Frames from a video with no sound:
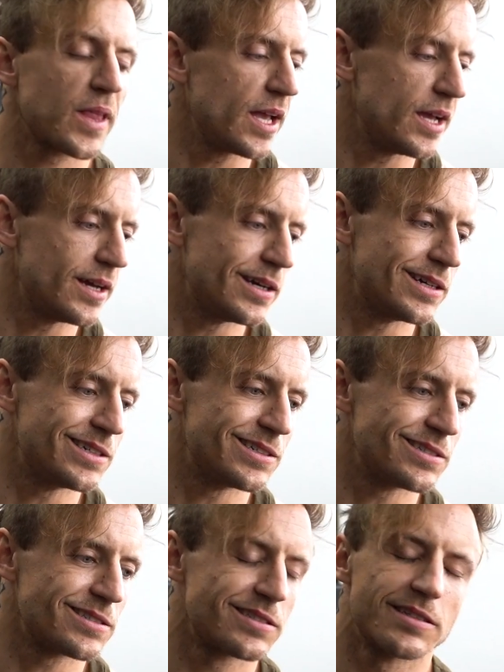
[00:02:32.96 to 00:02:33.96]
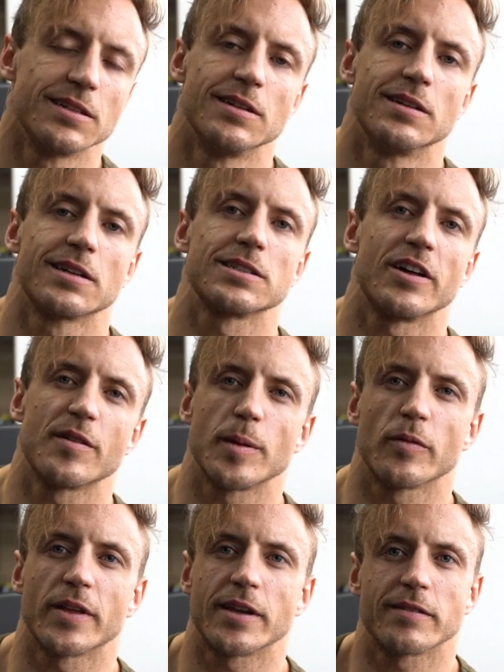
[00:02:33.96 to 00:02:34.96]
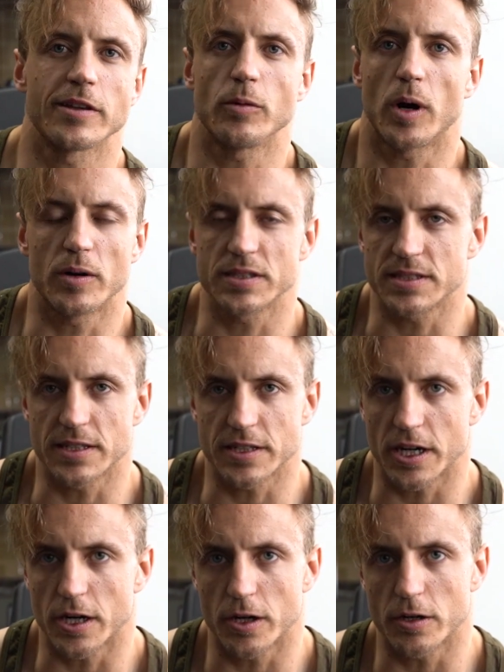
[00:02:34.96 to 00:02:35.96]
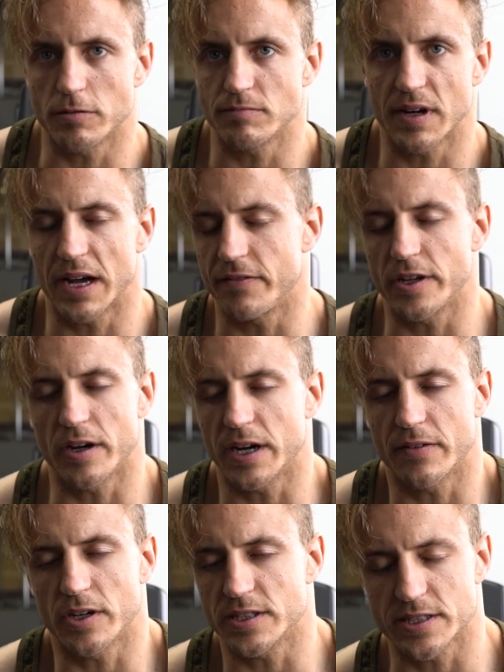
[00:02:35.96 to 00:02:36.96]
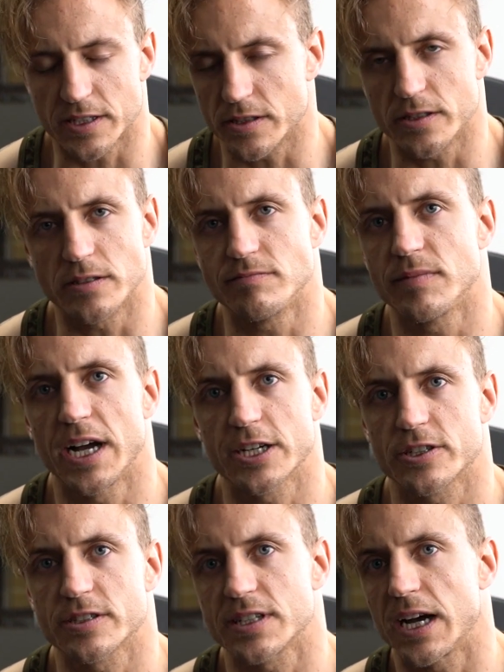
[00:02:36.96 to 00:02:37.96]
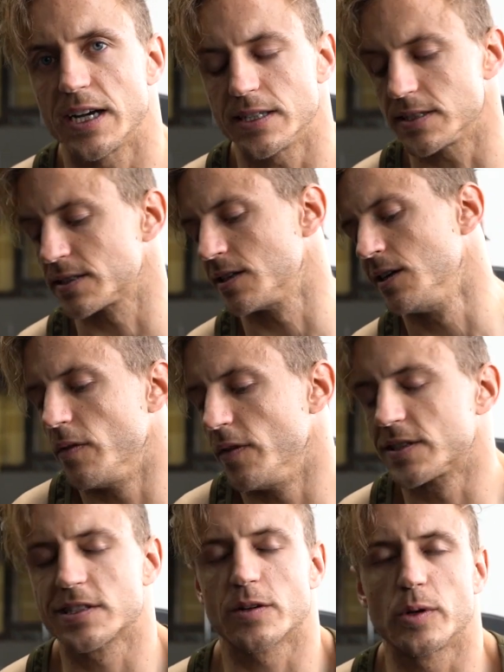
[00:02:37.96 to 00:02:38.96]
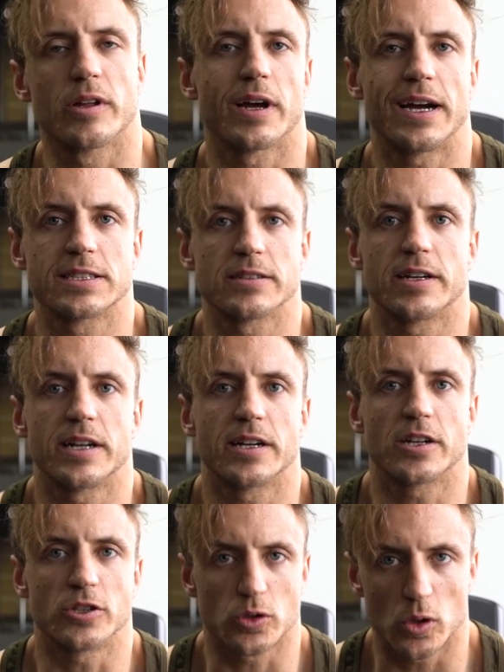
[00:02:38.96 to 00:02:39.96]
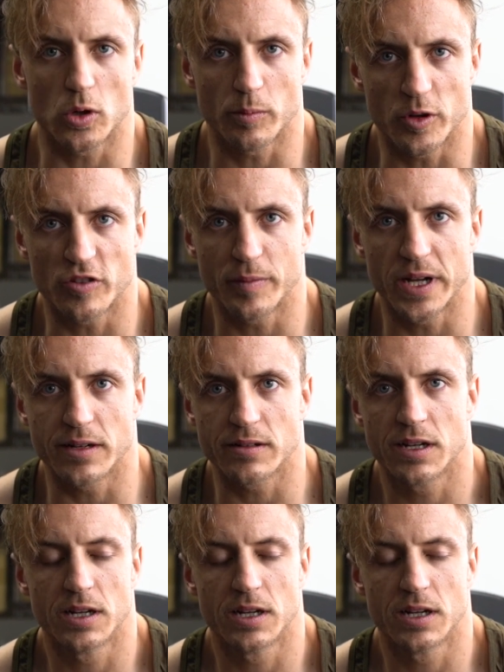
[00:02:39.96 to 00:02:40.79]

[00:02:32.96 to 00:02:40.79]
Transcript: is a lot of people think that you always need to go heavy on every single exercise. This is a really isolated, controlled movement,